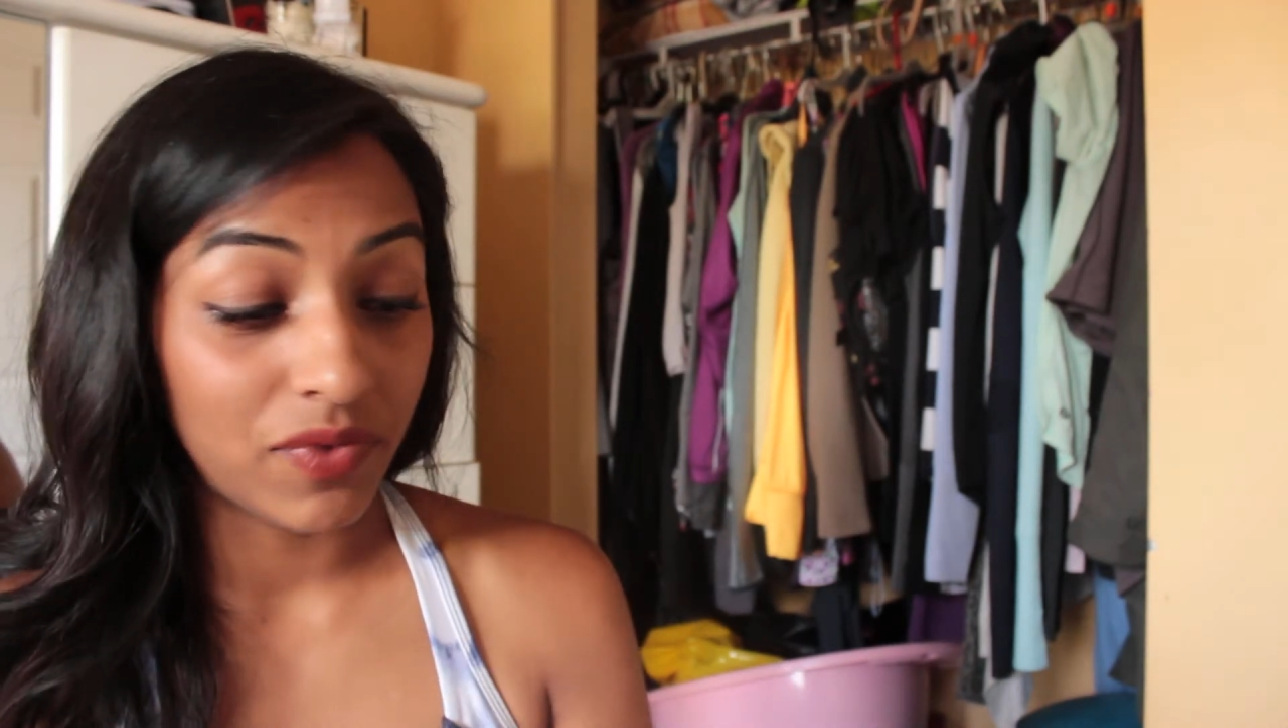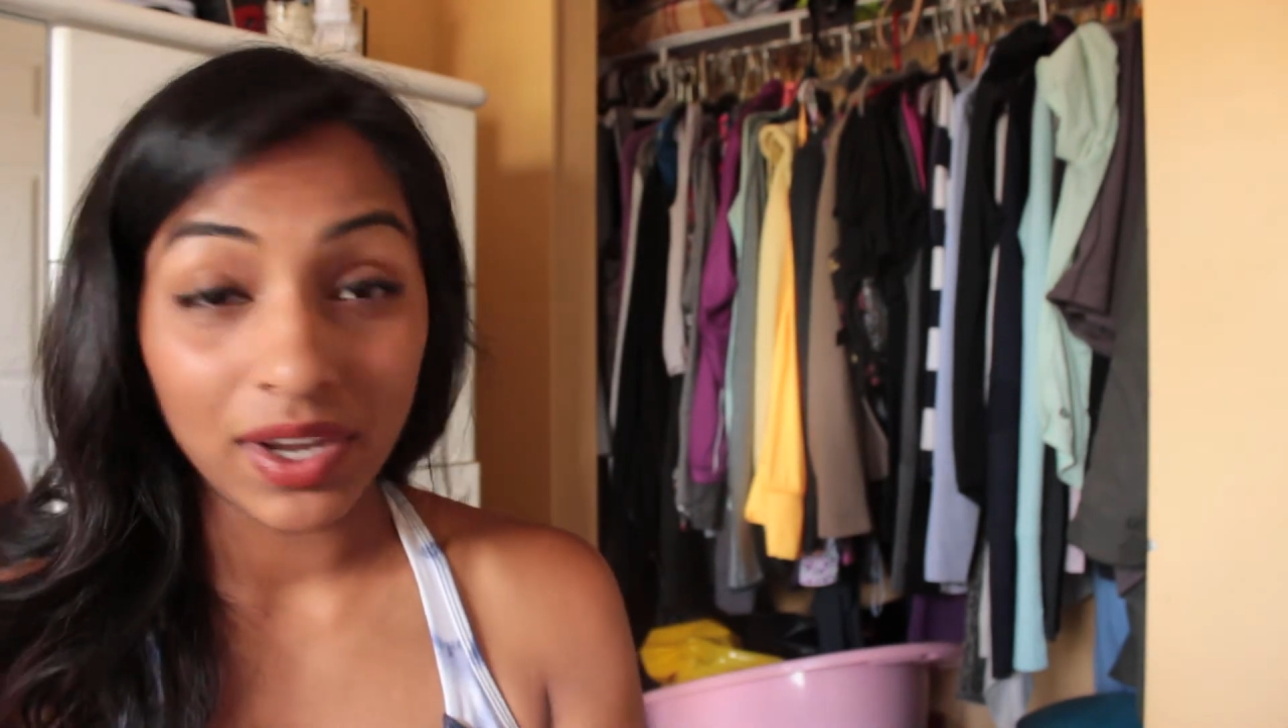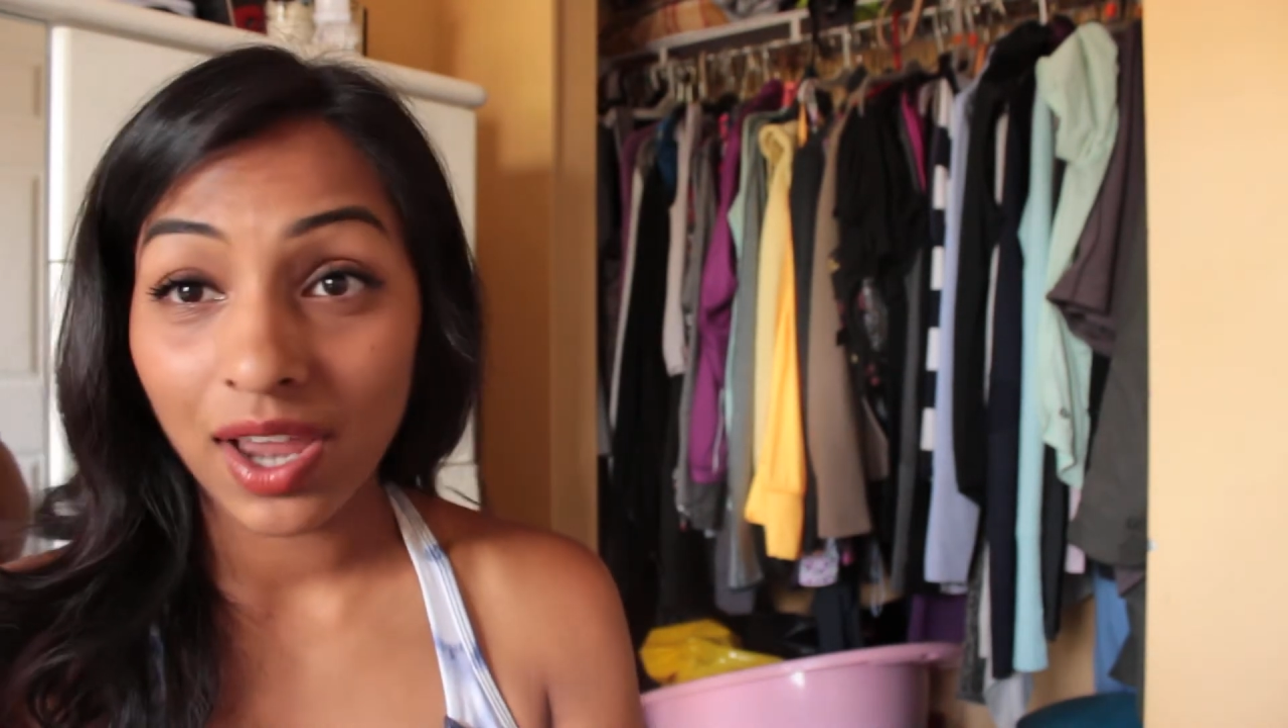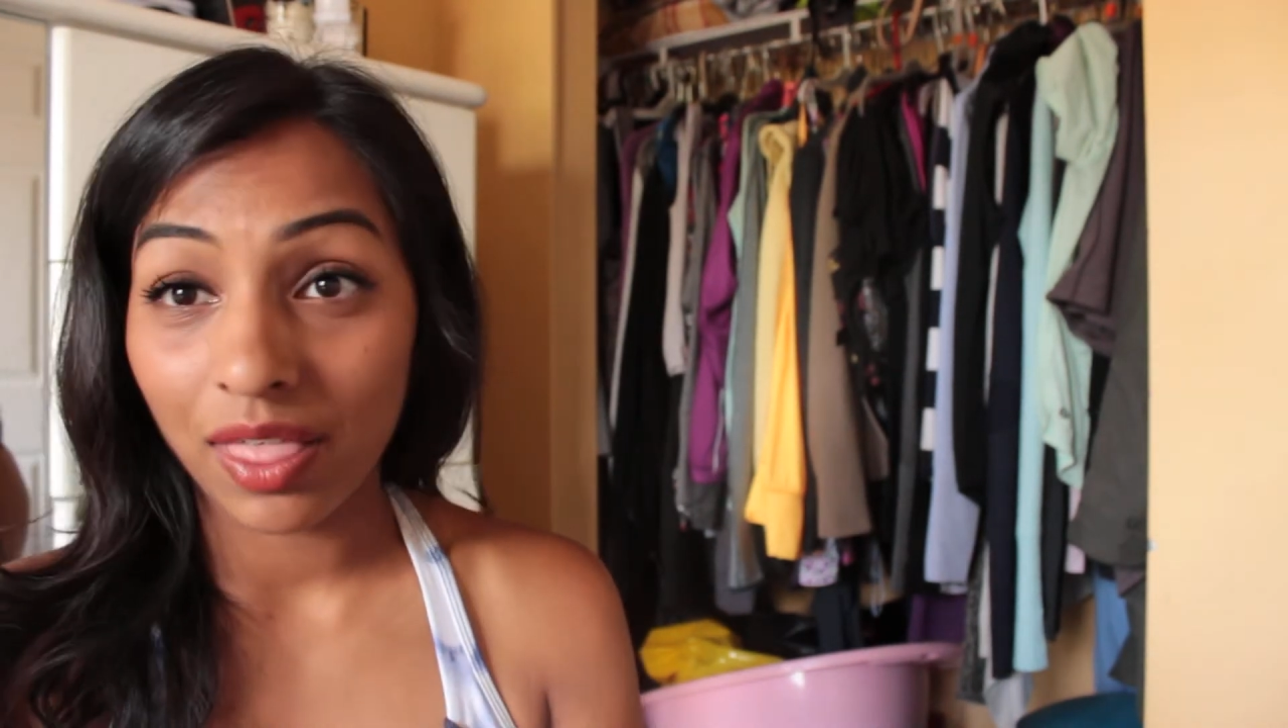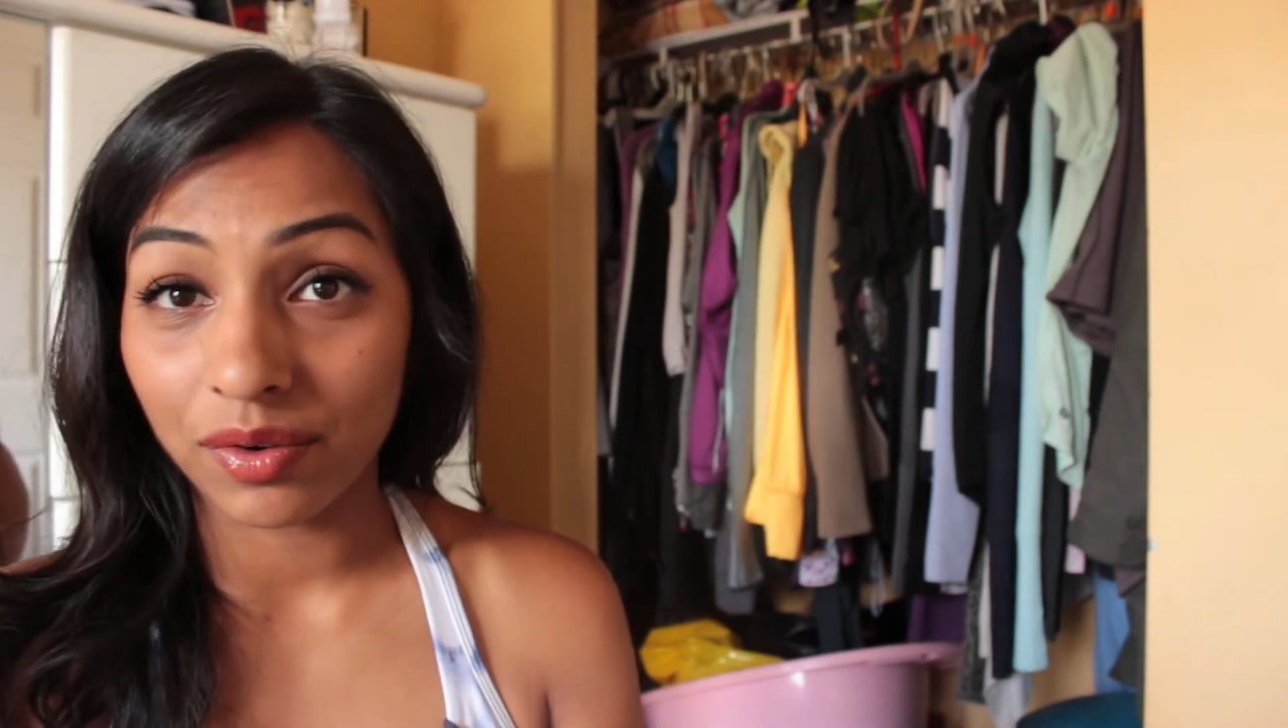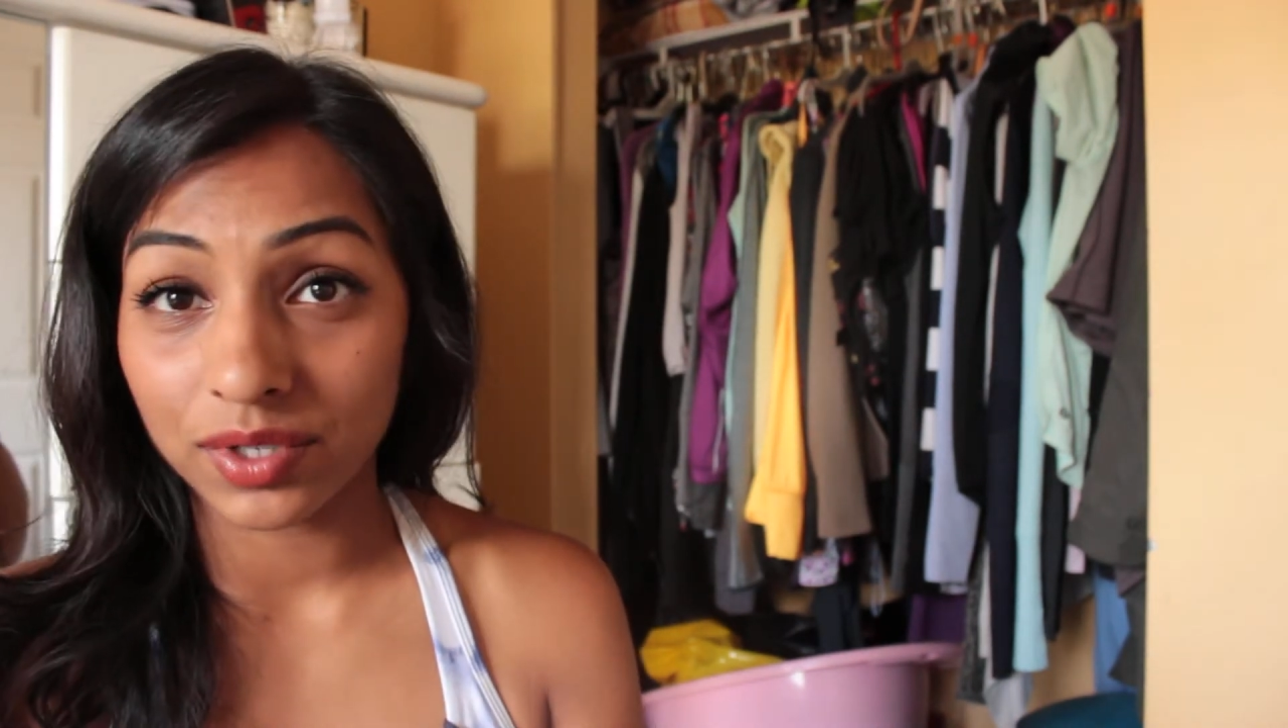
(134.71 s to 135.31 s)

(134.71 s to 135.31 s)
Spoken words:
fun colors